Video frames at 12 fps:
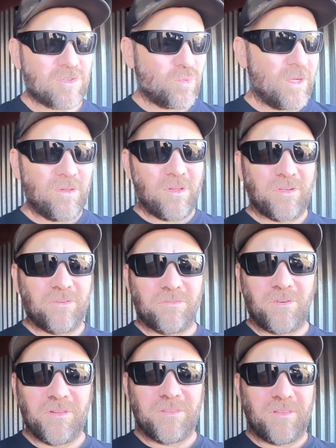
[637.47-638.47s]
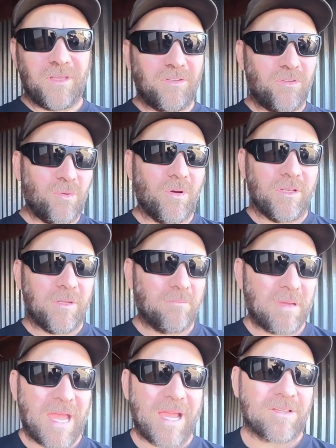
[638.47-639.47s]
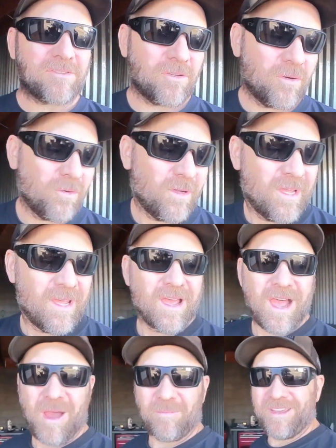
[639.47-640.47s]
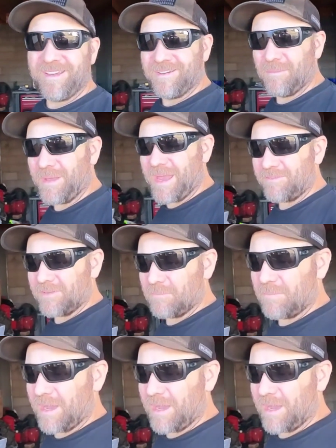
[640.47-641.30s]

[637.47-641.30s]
size wheel on the front than they do on the back. So I'm gonna end up having